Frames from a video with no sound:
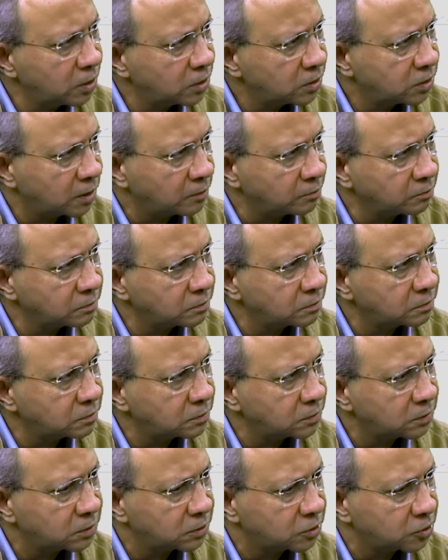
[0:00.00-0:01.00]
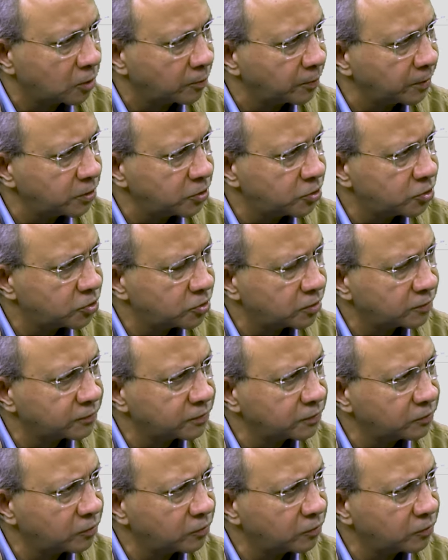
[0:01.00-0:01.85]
some stoppage of the